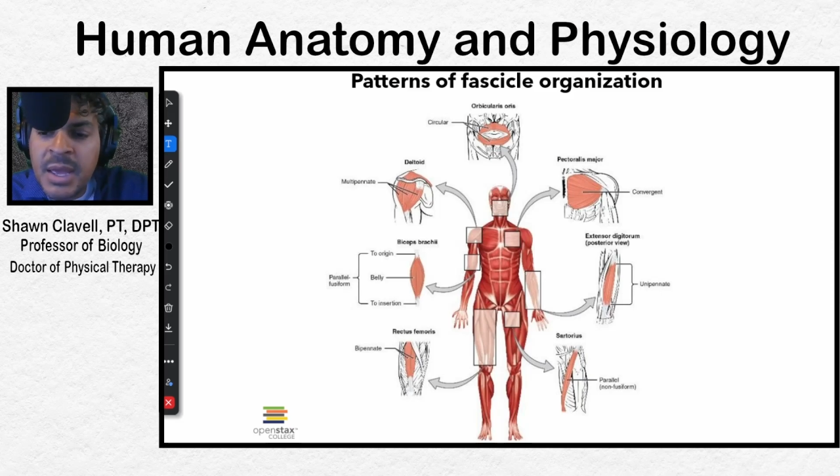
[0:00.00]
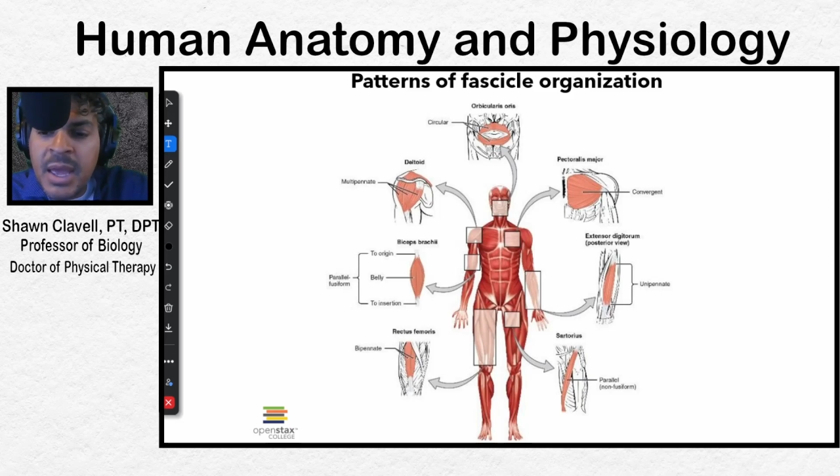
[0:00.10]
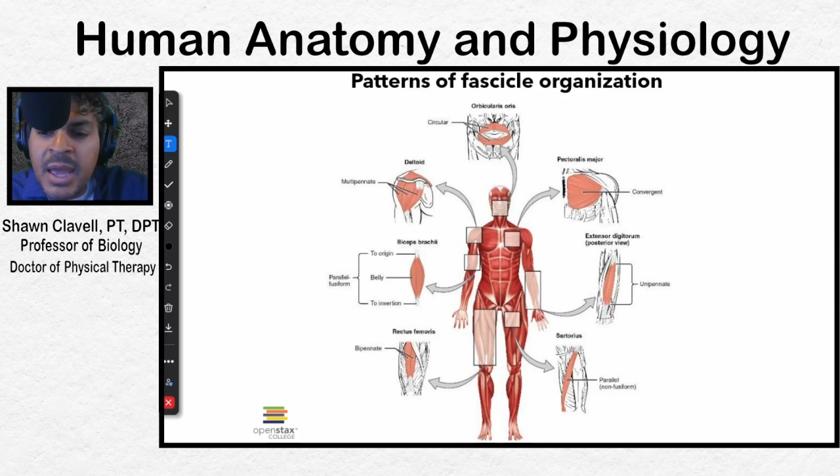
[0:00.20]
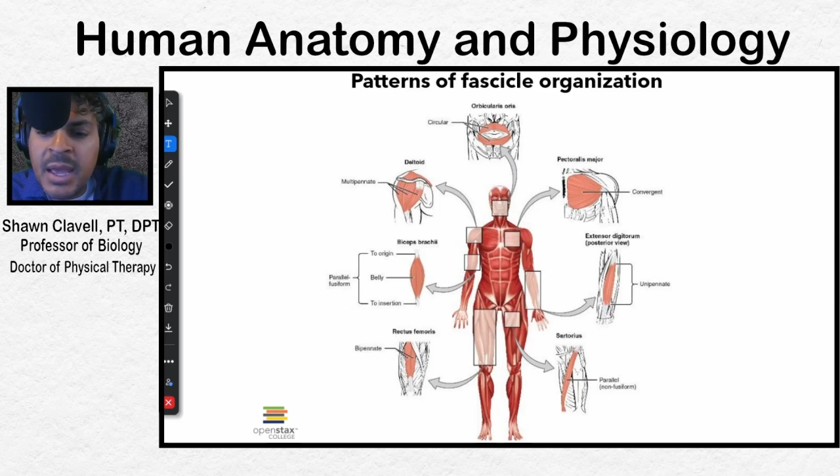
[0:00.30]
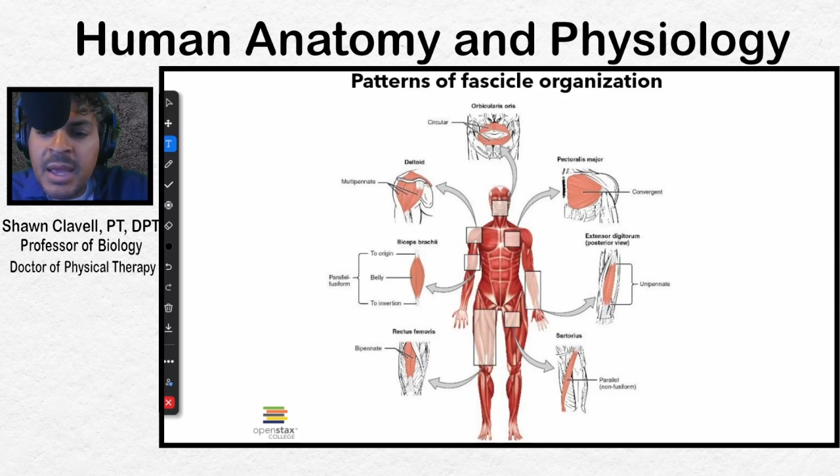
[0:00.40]

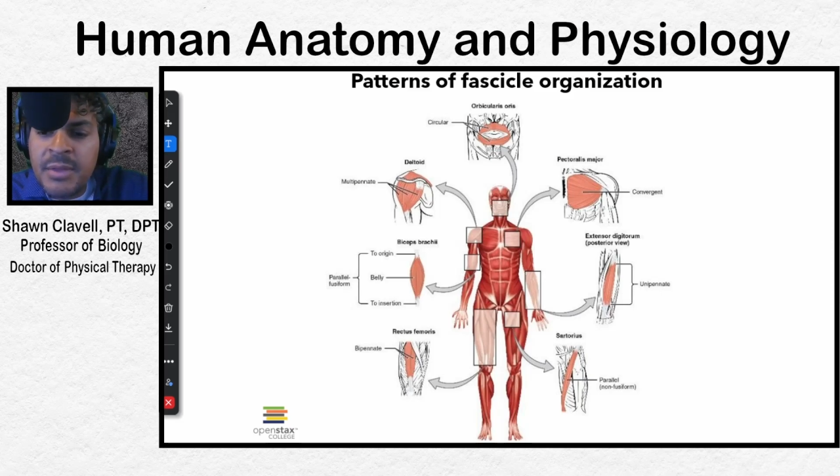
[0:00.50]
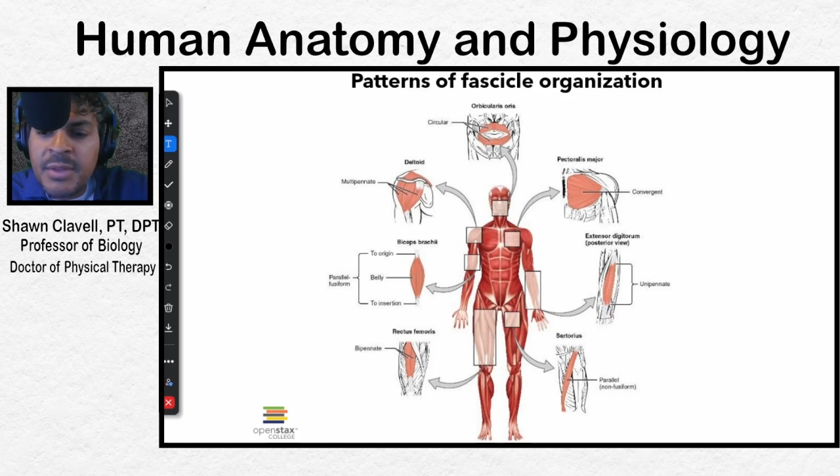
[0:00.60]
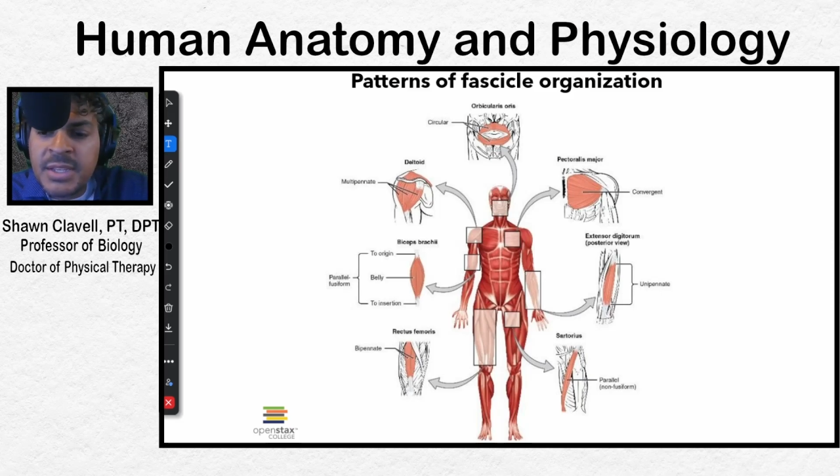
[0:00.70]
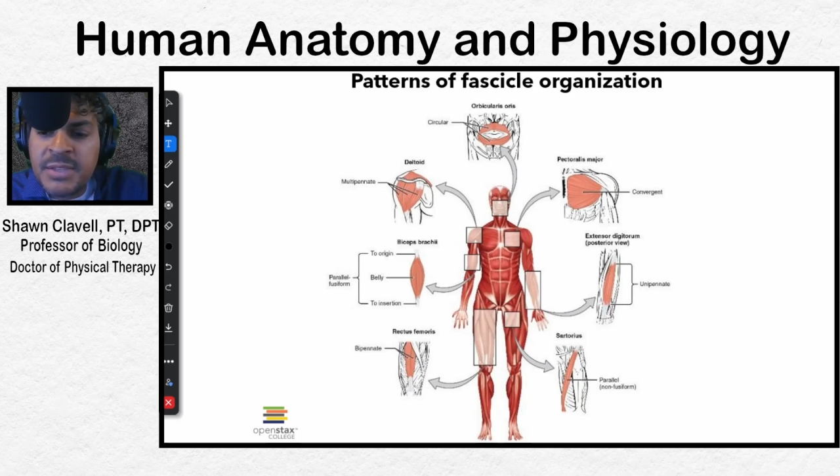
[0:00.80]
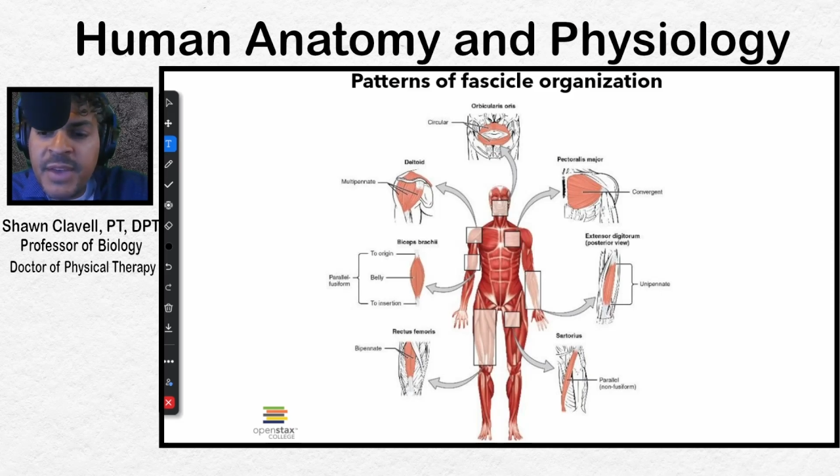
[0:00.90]
and
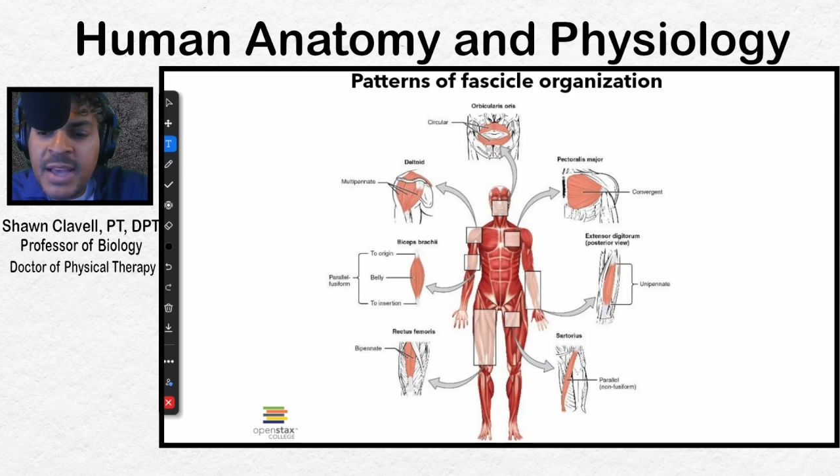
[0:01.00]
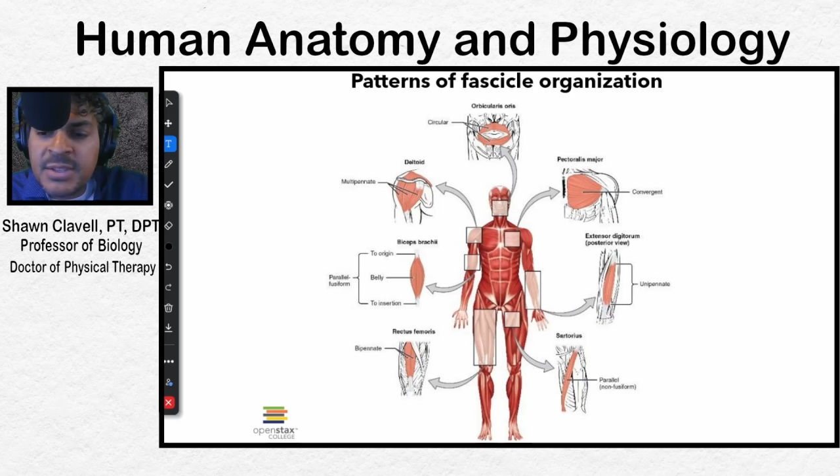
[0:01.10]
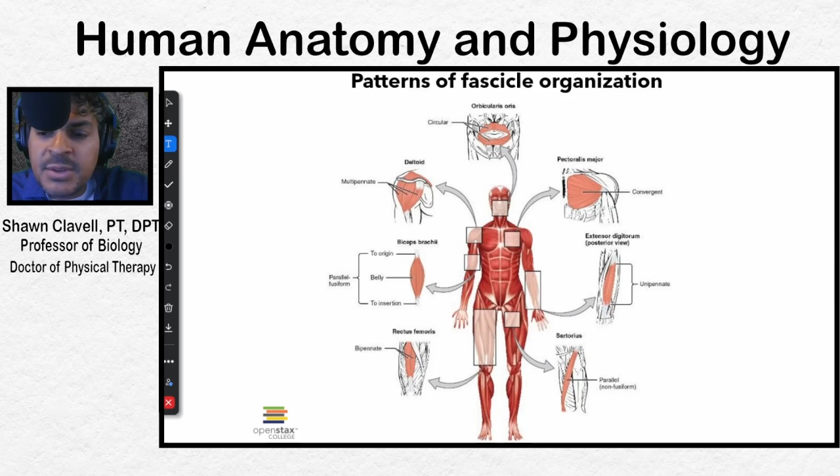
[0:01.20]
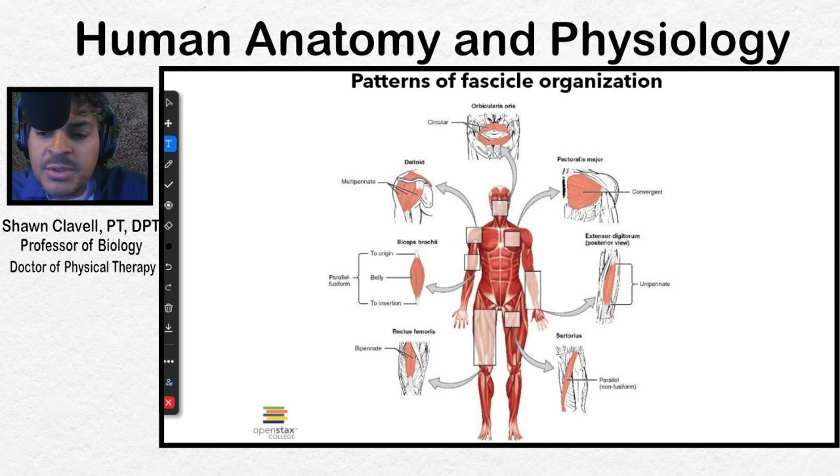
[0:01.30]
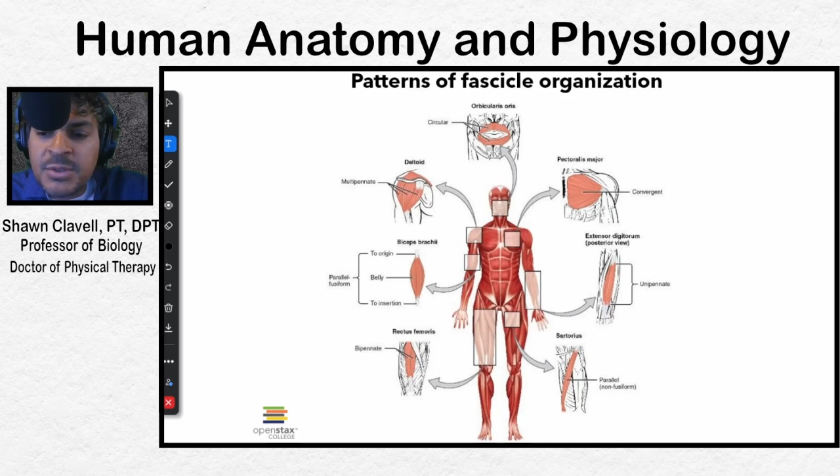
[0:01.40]
these
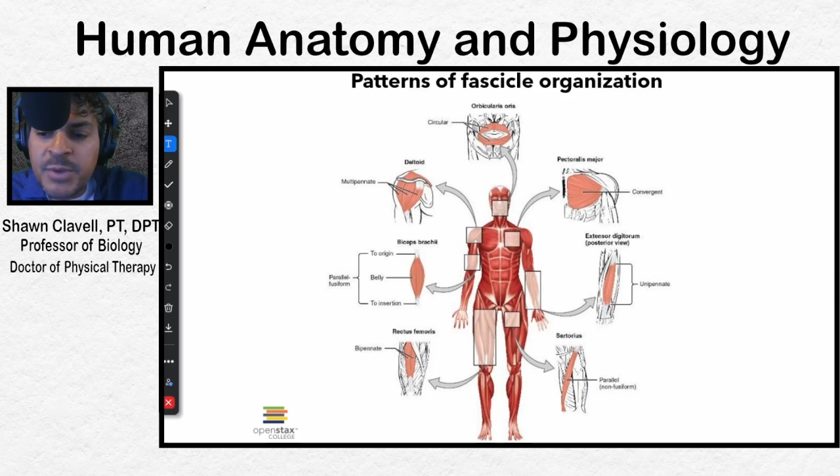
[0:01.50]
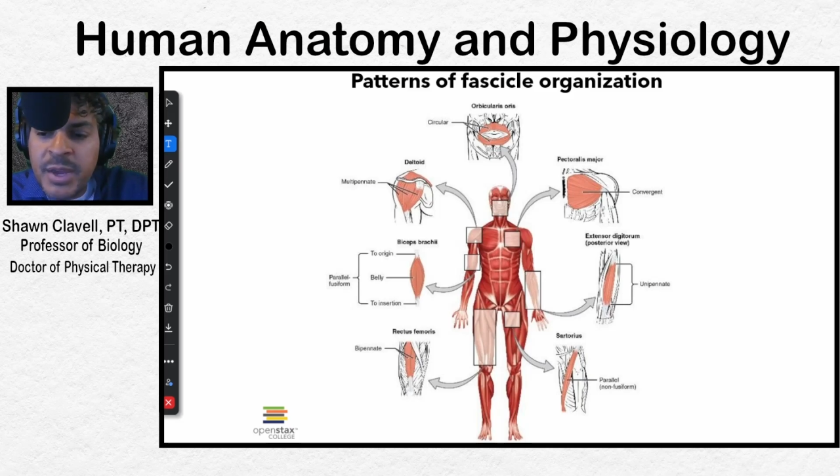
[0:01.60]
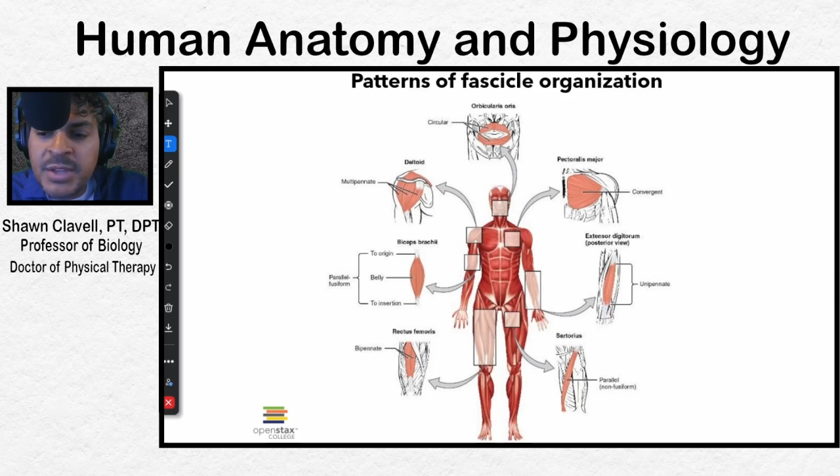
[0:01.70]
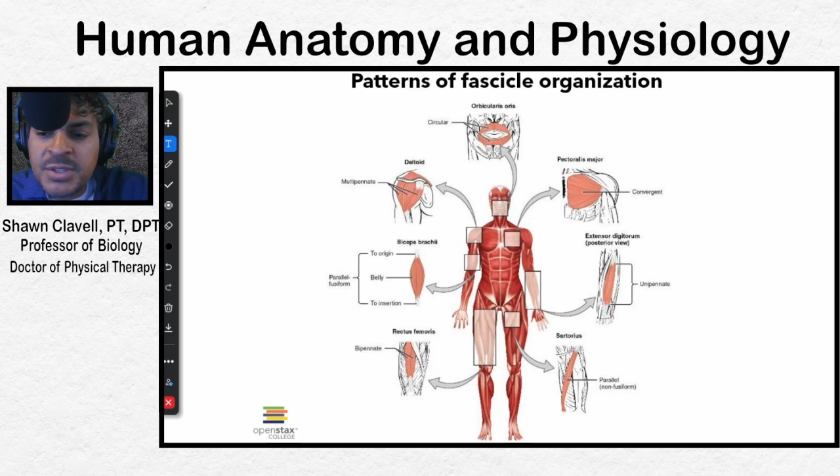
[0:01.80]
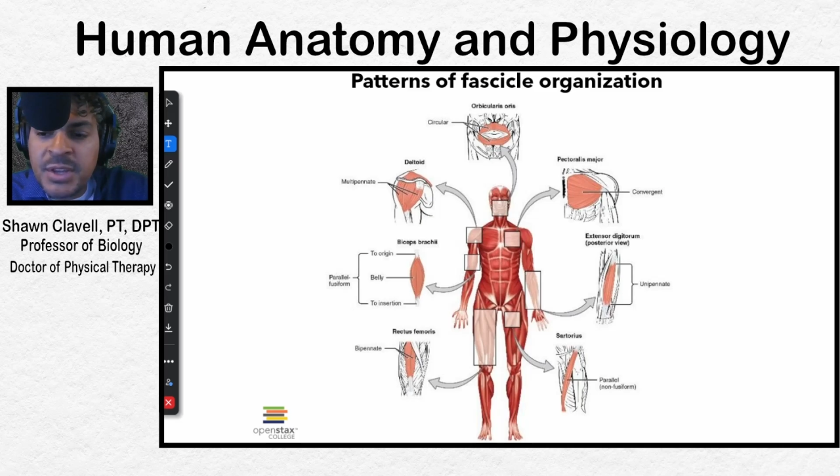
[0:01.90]
fascicles
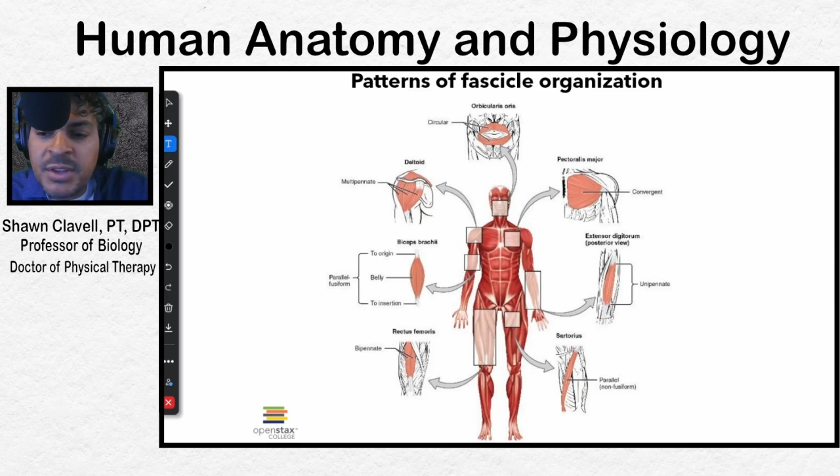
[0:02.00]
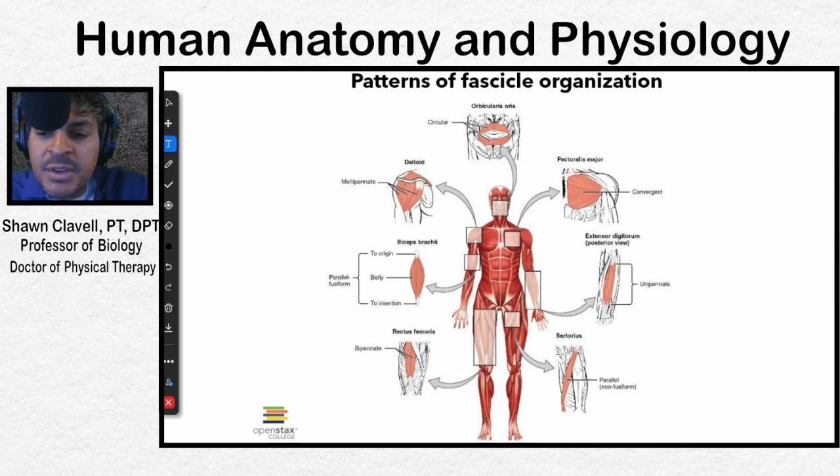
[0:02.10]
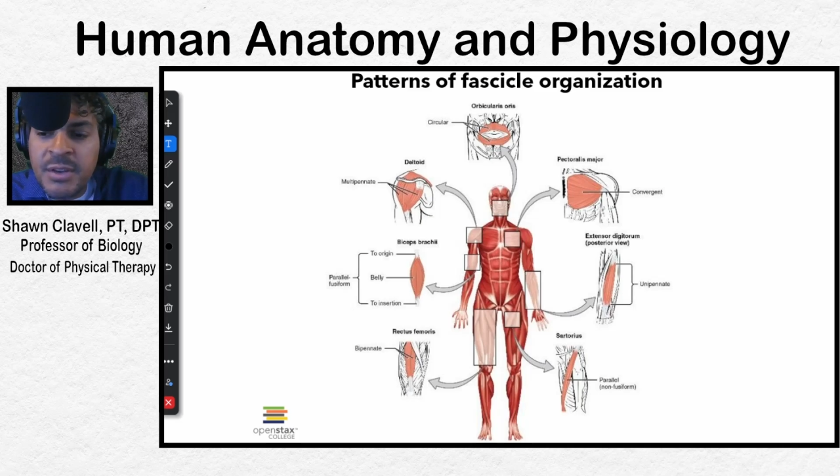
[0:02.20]
arrange in